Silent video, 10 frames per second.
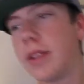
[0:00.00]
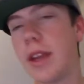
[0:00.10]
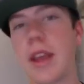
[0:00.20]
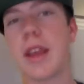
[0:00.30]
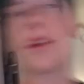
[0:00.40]

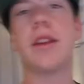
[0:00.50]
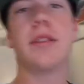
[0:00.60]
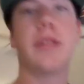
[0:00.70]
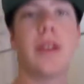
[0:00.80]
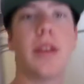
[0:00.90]
Today
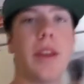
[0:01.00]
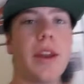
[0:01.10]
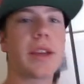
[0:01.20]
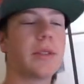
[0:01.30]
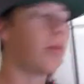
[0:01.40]
is the
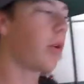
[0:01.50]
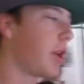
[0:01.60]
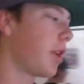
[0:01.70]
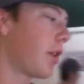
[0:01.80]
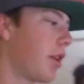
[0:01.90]
next
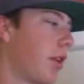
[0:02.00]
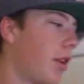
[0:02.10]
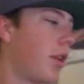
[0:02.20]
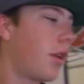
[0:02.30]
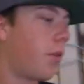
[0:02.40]
morning.
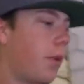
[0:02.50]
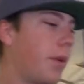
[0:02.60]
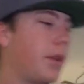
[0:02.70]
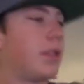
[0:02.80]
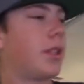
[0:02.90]
We
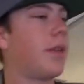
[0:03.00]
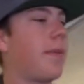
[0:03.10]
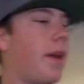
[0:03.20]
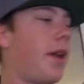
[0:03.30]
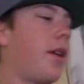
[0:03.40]
went to
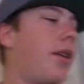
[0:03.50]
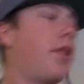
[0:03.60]
sleep at